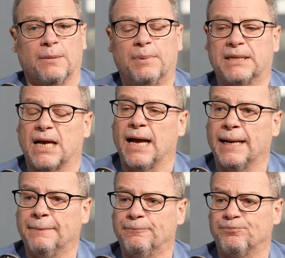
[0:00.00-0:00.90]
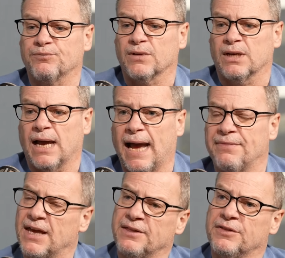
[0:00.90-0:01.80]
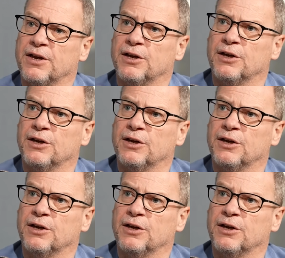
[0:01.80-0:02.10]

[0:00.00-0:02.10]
Yeah. But and then